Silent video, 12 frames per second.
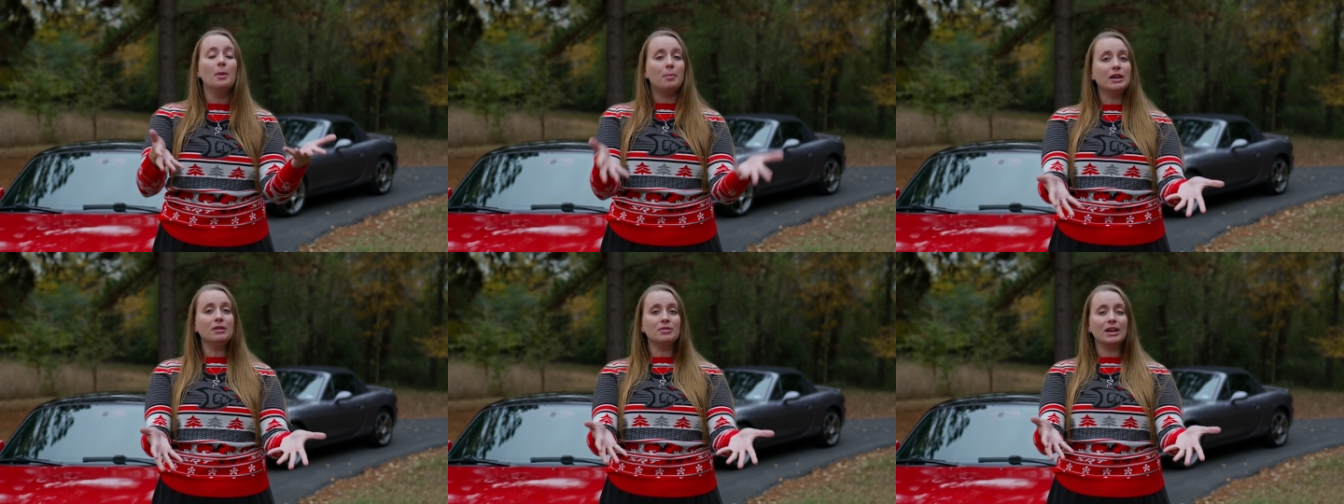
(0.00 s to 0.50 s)

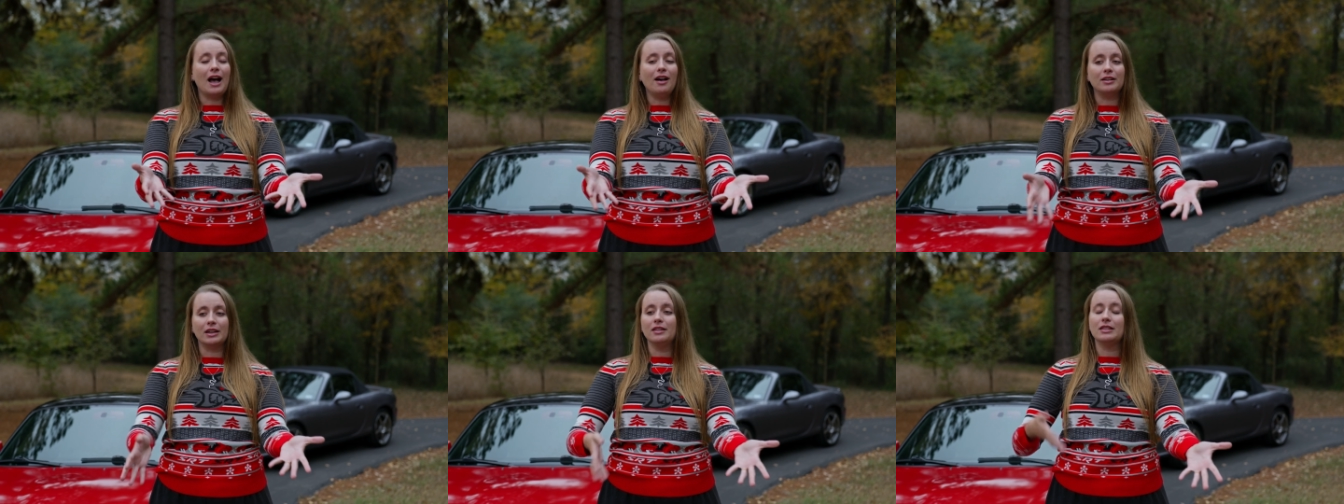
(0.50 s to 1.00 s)
But in
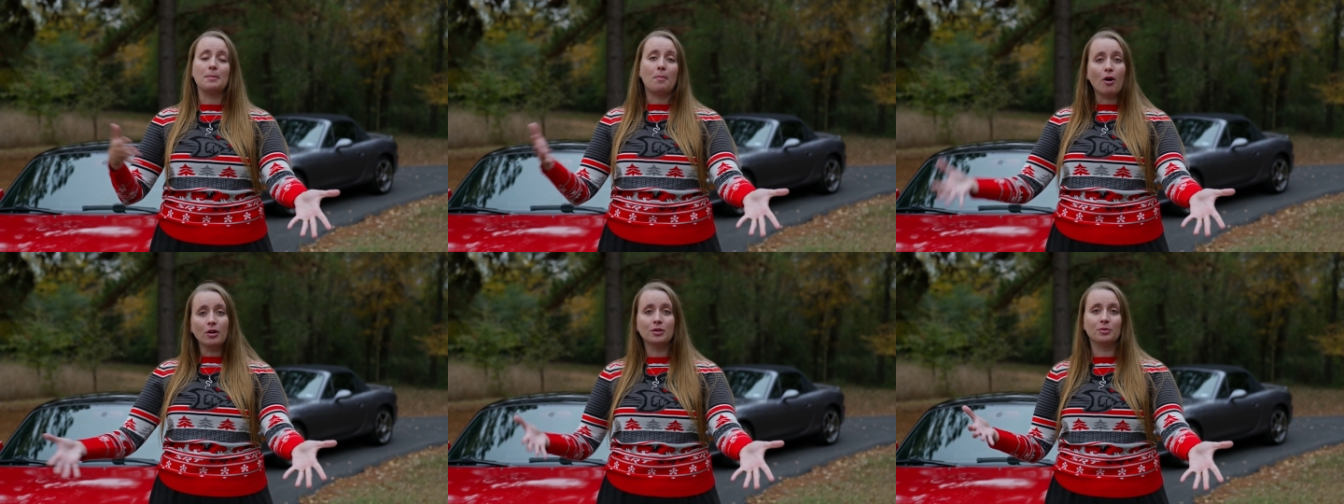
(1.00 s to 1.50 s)
reality, they
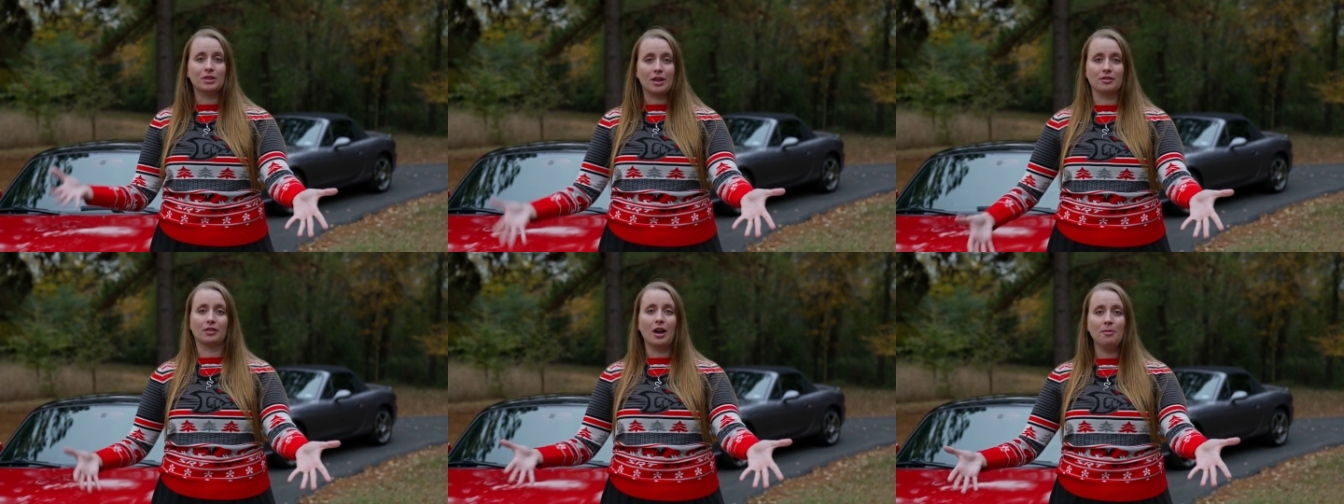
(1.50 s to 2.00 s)
partner with
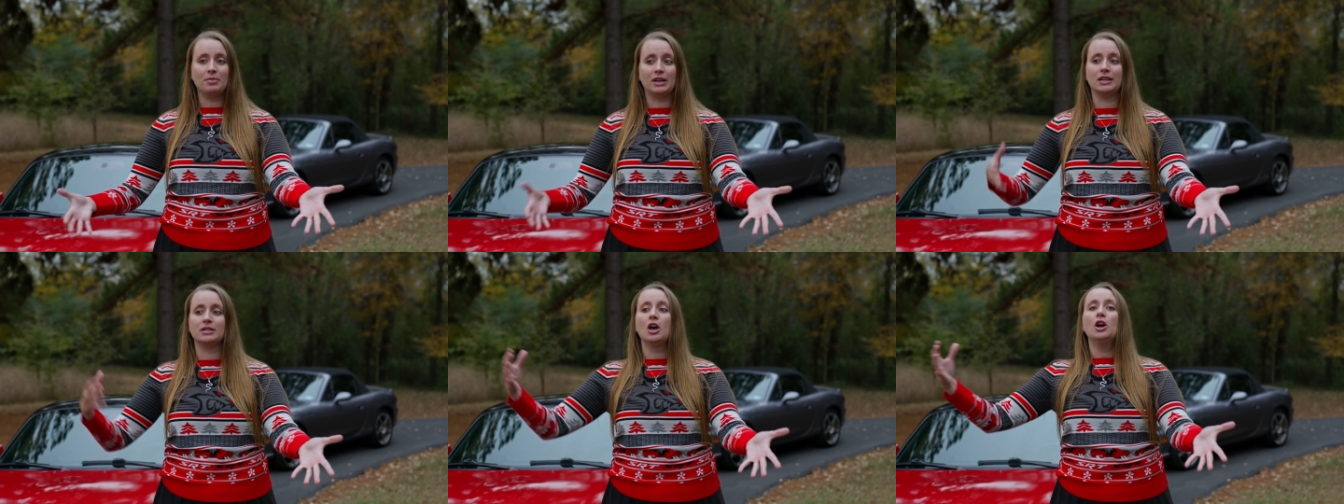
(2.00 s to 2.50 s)
other
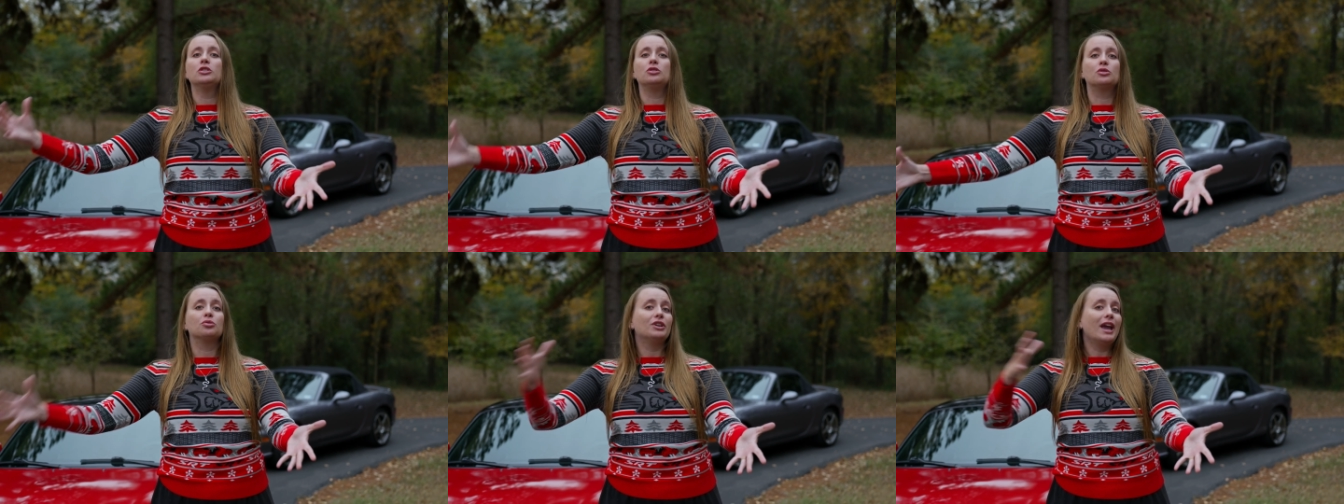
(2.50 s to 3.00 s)
companies to
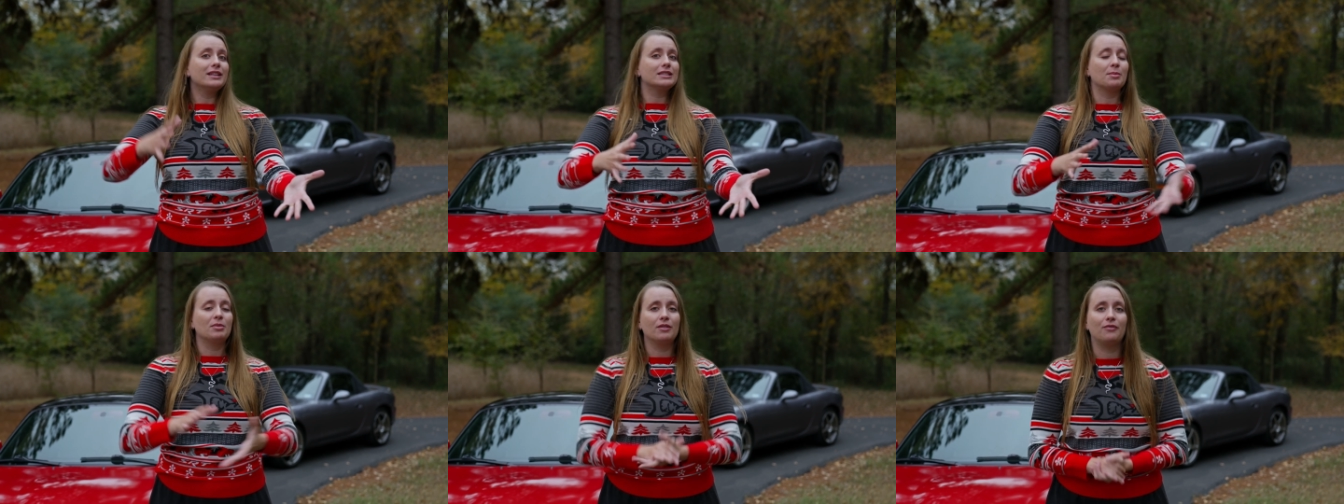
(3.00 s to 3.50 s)
create
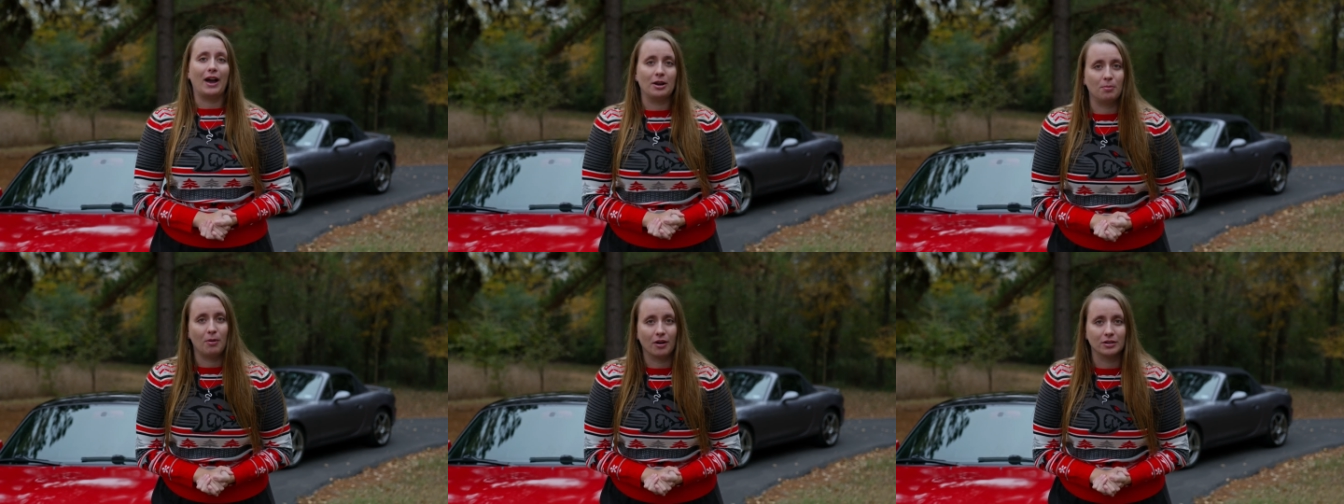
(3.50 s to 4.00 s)
some of the
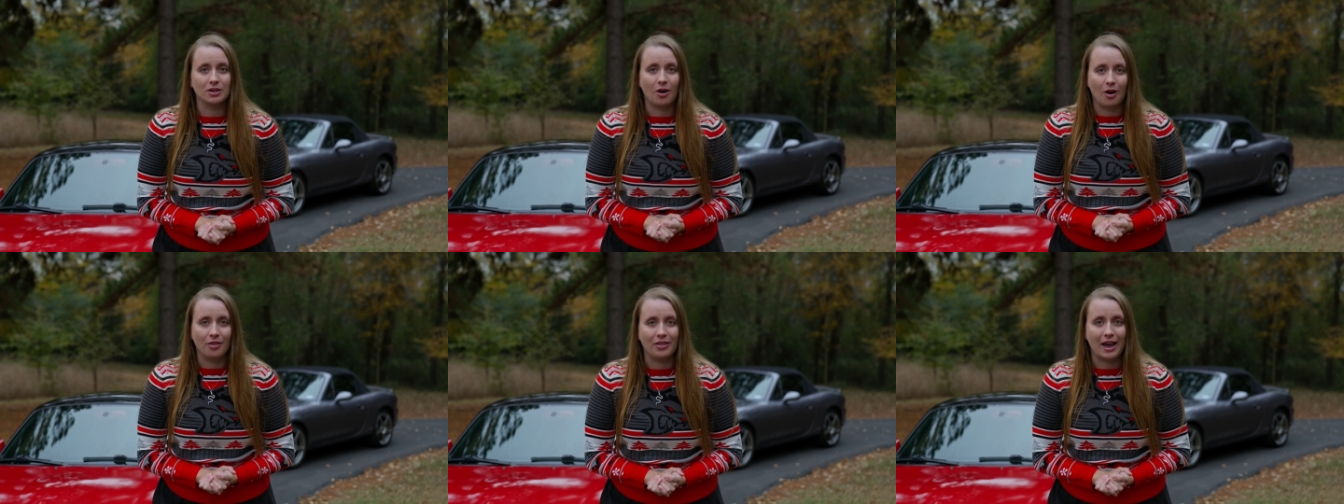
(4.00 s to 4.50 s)
vital parts
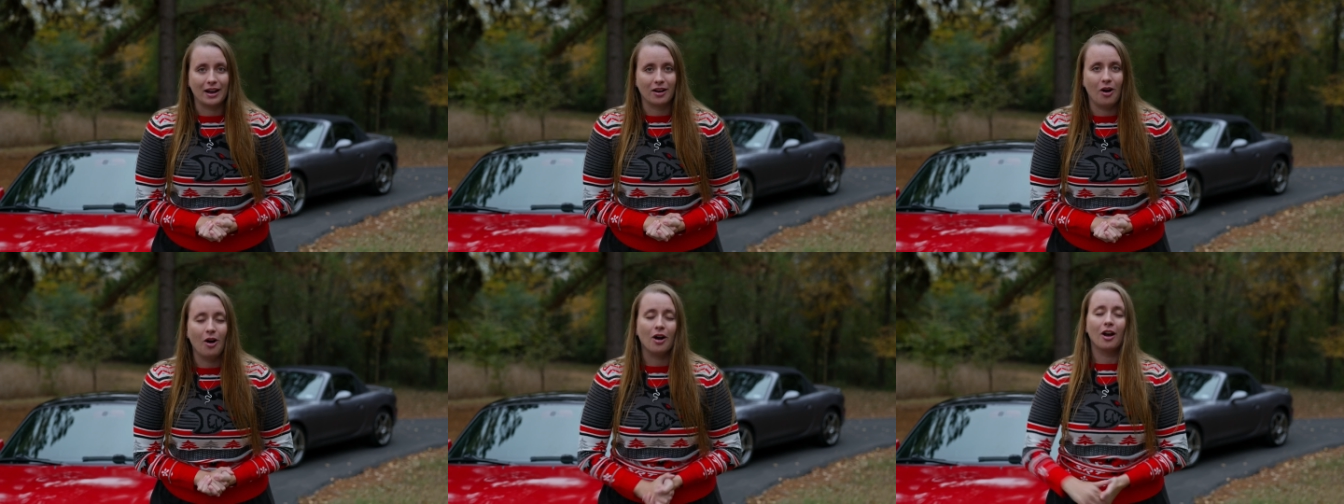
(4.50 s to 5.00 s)
on that
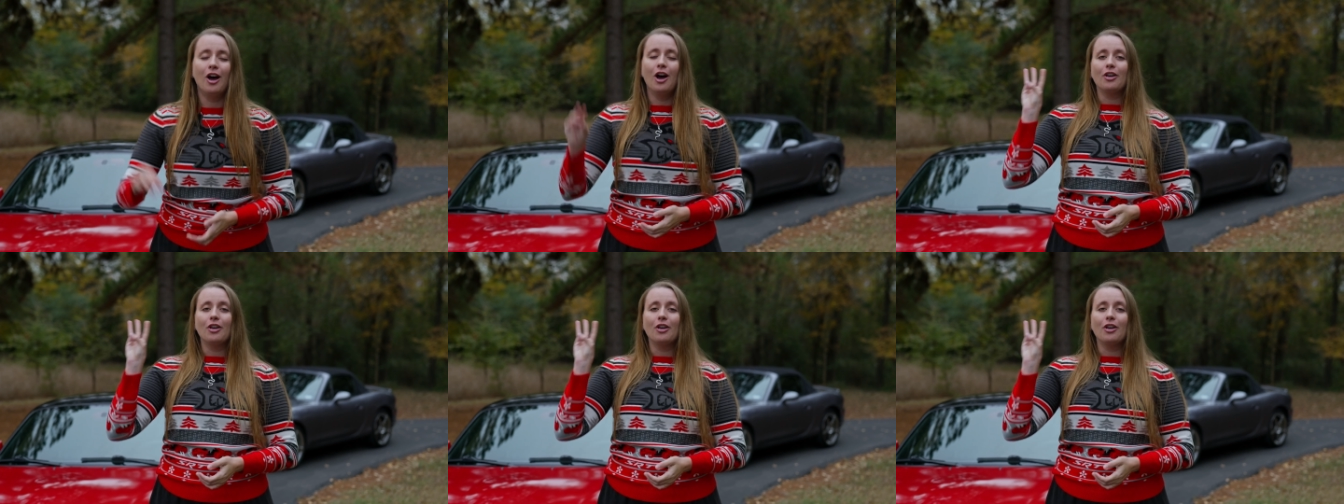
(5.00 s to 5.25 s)
car.